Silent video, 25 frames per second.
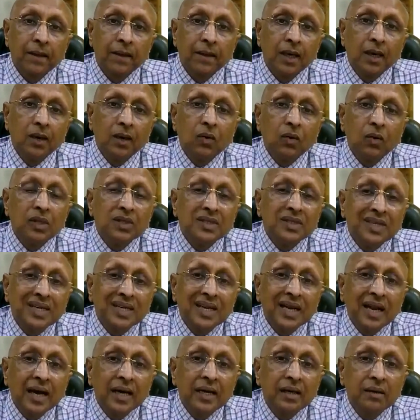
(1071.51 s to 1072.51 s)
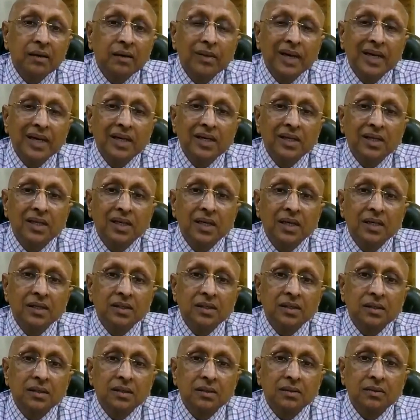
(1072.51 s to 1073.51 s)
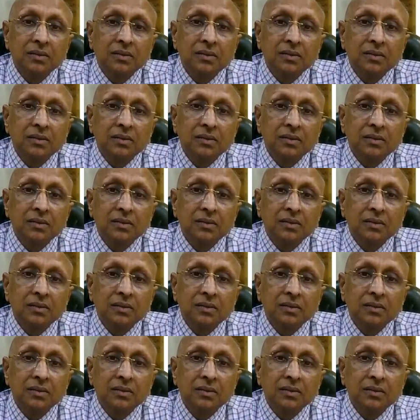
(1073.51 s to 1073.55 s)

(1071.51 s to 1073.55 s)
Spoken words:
He was denying many things.